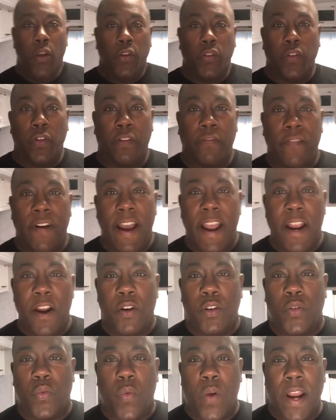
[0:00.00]
So the
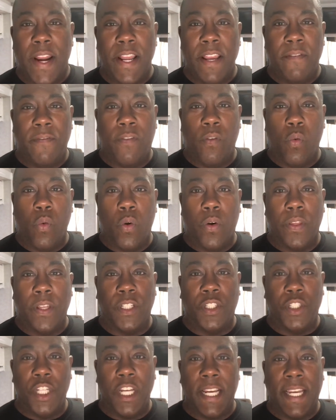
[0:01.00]
fire's ready for the
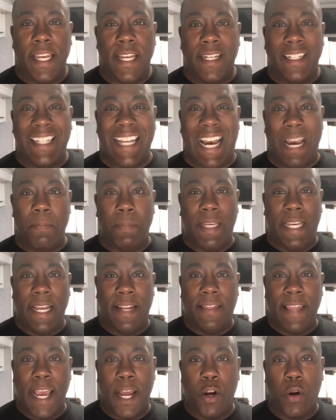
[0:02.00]
chicken. Time to
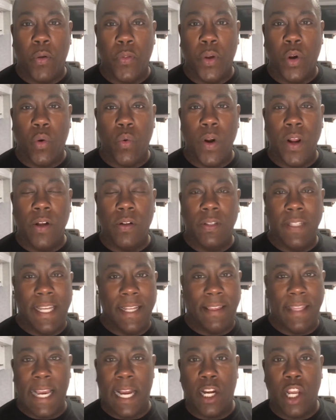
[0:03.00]
get that on the grill,
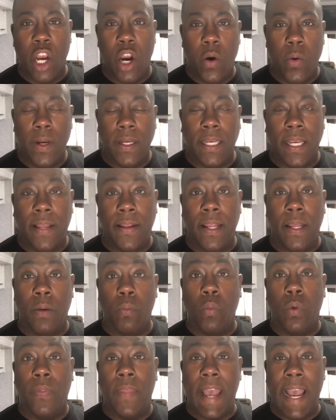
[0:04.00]
get that going, and
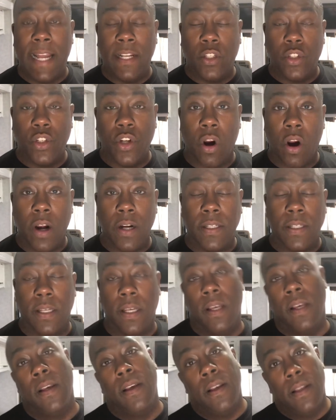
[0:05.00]
then when that starts,
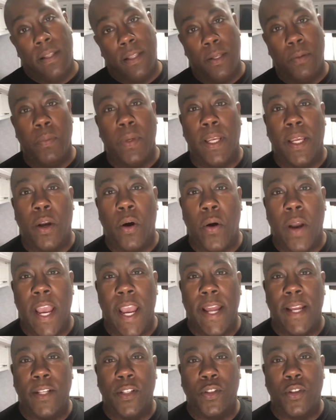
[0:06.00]
then we can go
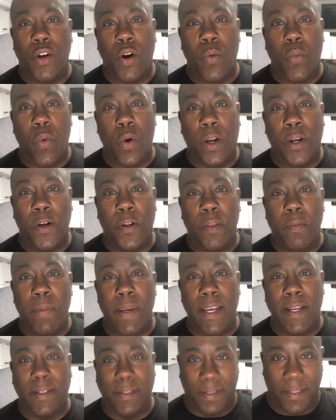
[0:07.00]
ahead and start working on the
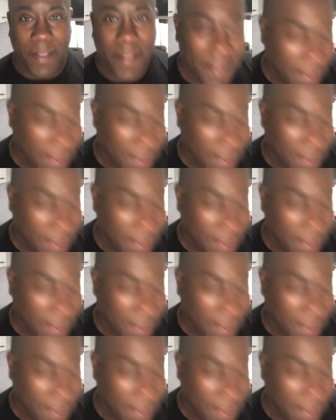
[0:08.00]
beans.